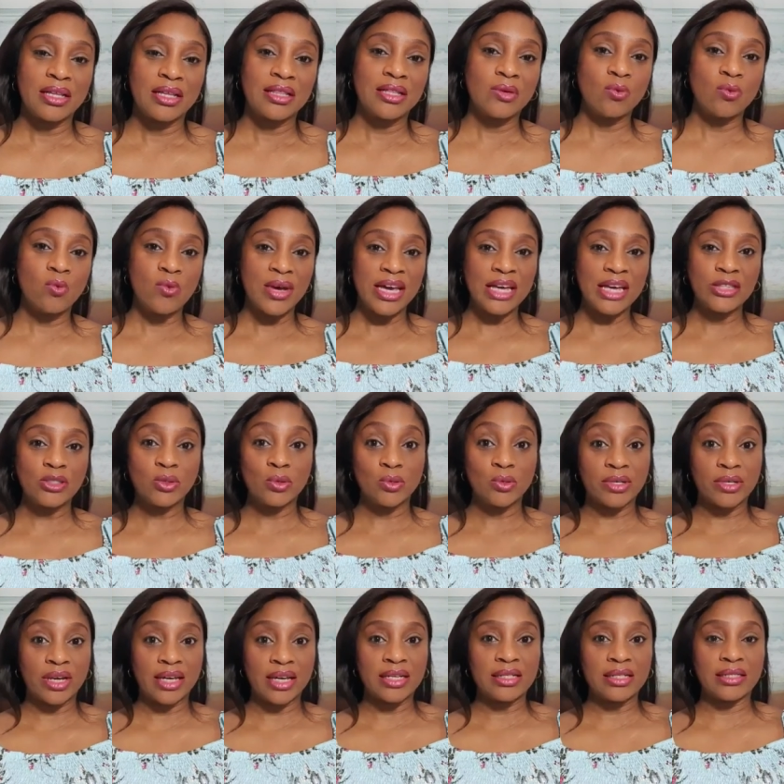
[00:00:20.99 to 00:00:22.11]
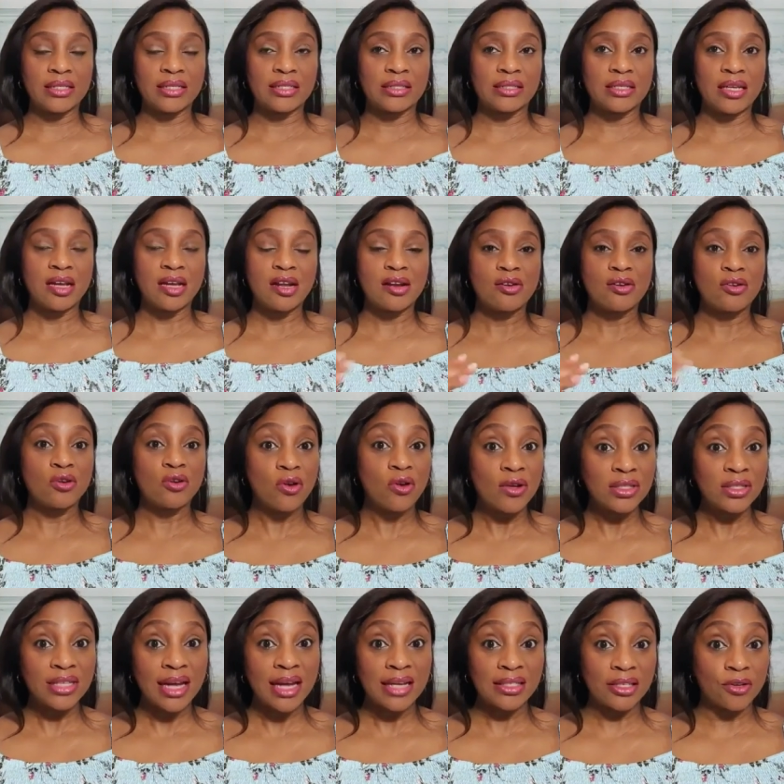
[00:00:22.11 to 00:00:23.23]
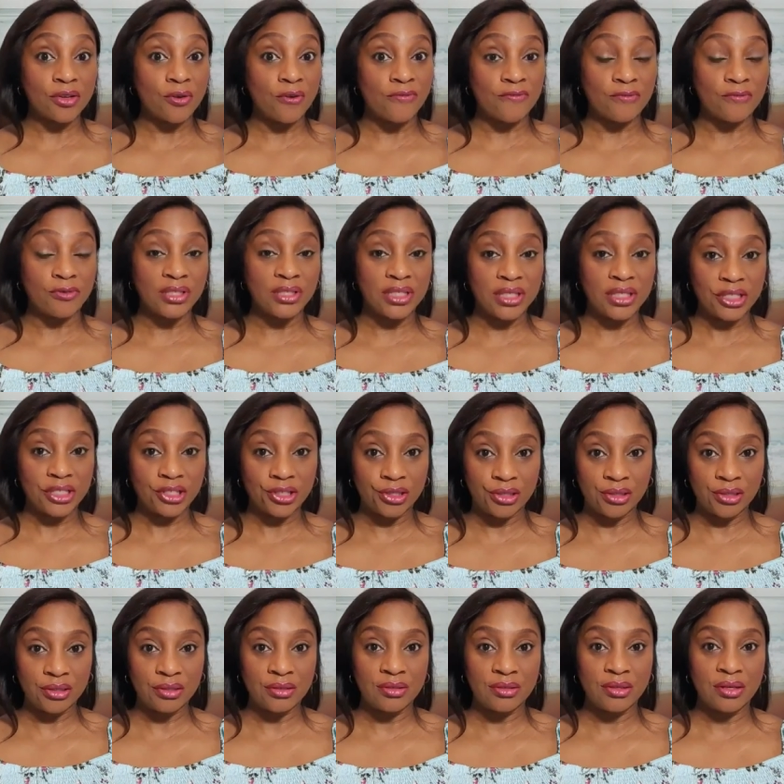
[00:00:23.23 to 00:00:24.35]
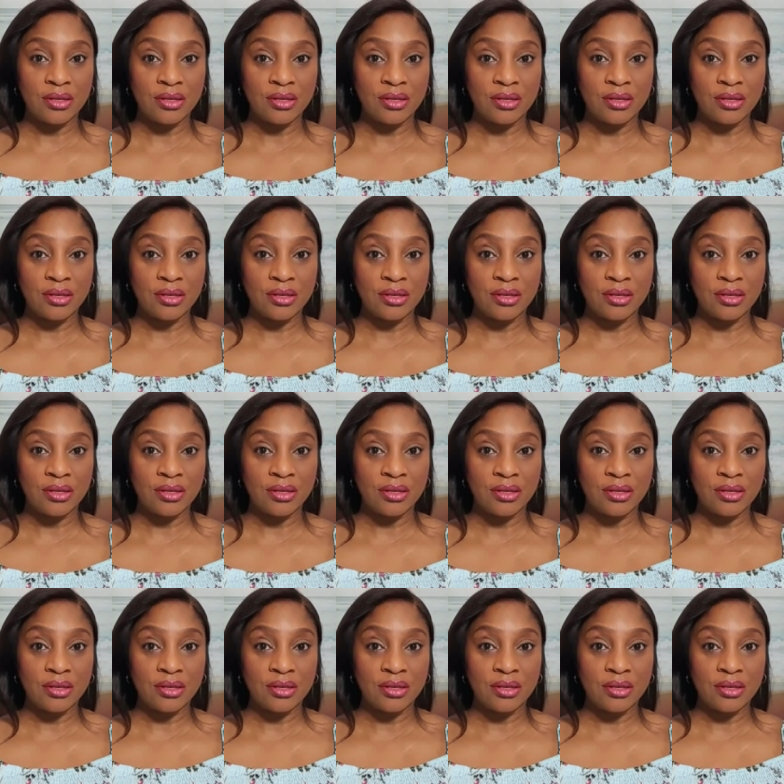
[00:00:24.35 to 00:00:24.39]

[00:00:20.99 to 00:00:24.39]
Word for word: The way to look at it is not as a confrontation.